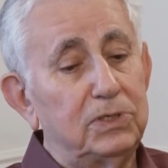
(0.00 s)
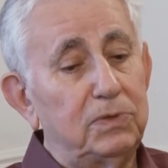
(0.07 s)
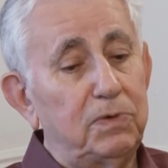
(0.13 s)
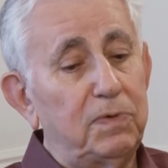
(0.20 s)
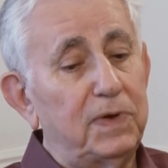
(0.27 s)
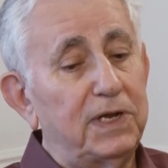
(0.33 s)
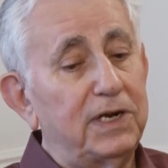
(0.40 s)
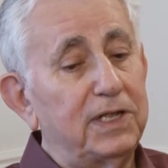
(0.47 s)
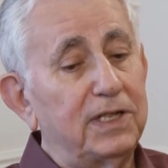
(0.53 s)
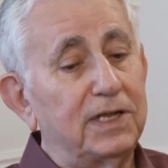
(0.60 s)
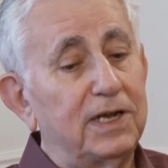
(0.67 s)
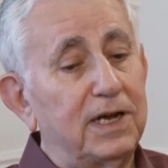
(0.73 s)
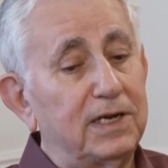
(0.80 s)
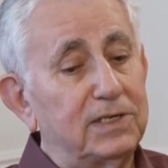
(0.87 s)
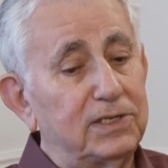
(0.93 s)
we were
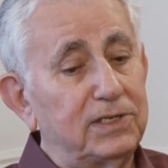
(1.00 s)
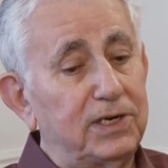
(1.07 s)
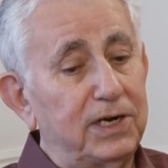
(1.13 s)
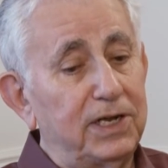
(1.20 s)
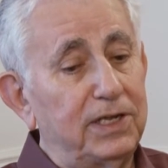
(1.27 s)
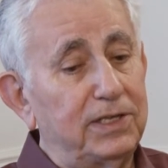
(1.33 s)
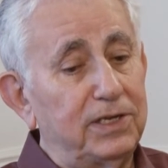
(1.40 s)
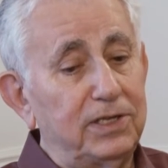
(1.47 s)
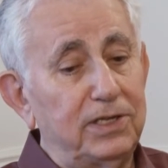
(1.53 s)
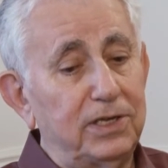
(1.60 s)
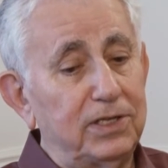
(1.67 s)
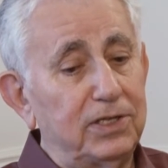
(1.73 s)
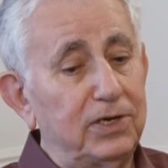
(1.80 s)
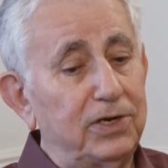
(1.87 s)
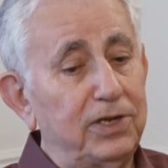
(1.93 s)
incarcerated
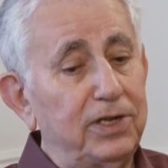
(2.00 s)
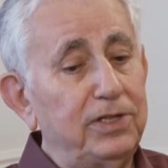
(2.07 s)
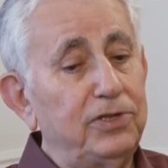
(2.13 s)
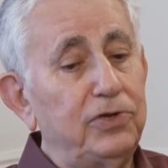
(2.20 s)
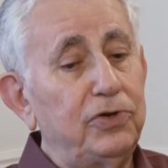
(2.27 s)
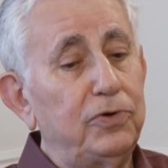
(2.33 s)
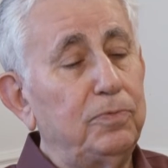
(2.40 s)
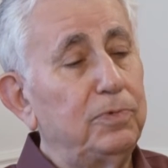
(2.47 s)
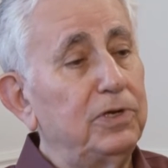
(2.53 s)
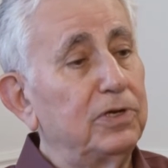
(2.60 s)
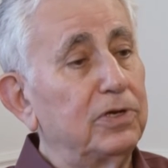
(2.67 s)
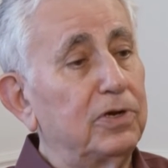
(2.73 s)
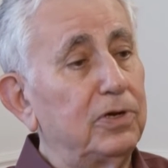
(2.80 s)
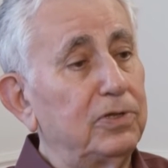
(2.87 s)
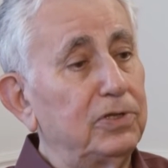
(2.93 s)
under
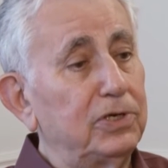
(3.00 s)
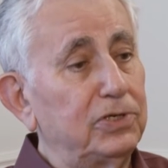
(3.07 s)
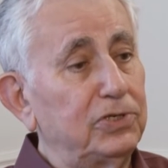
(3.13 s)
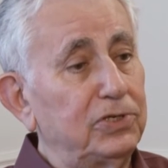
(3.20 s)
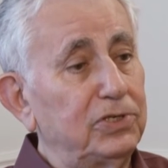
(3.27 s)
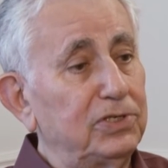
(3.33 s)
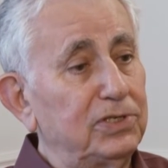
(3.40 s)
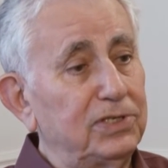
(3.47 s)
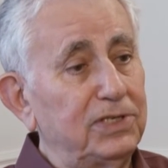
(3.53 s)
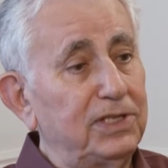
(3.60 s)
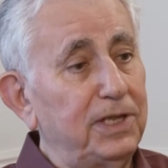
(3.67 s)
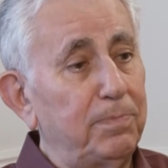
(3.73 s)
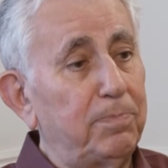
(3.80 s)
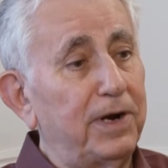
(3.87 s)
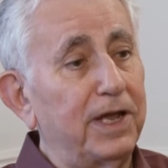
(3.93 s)
inhuman conditions in
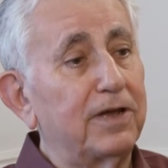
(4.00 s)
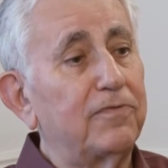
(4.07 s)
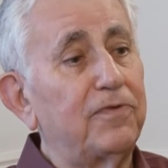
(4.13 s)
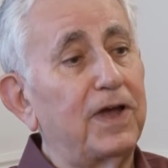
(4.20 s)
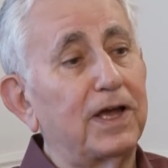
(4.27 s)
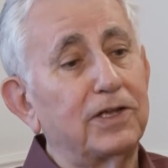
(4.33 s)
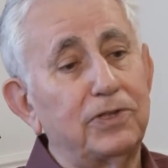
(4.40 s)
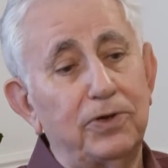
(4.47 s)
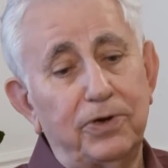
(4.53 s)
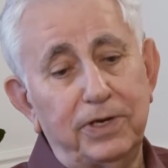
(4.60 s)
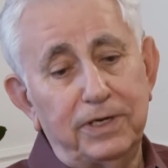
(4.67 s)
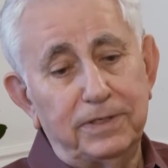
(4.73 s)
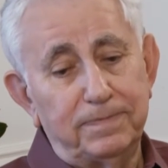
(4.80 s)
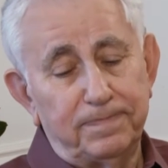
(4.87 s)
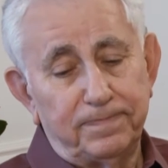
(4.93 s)
a brick
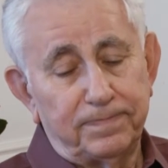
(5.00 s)
factory